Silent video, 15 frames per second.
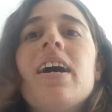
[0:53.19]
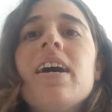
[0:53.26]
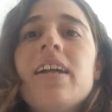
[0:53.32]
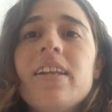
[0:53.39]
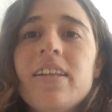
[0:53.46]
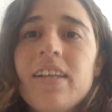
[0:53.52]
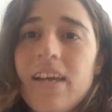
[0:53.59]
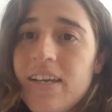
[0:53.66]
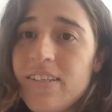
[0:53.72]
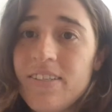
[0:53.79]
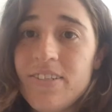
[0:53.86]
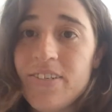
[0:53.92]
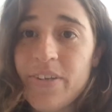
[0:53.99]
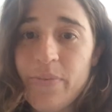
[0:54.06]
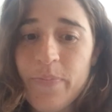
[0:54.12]
and
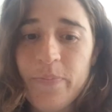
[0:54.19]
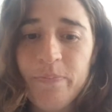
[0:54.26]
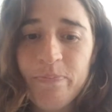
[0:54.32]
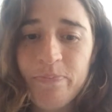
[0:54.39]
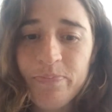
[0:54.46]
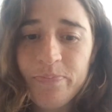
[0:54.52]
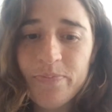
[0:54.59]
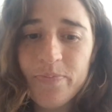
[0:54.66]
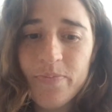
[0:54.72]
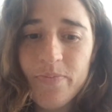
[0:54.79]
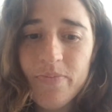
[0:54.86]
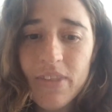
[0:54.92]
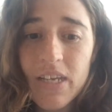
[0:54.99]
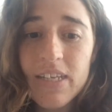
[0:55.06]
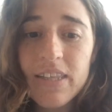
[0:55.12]
answer them.
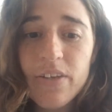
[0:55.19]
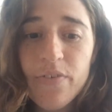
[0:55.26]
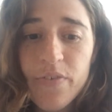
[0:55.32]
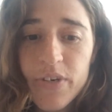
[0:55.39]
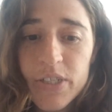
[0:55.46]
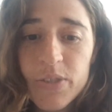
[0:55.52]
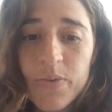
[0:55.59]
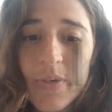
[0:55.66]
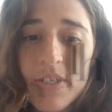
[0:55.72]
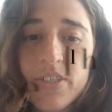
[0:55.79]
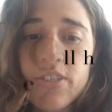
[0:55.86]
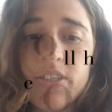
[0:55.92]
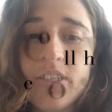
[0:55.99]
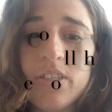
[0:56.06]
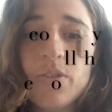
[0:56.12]
The first
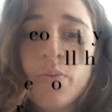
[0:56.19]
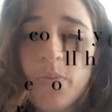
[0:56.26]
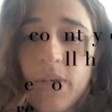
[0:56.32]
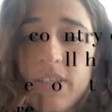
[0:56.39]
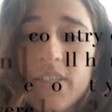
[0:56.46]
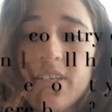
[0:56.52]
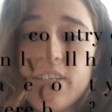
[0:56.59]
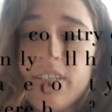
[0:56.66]
question is, what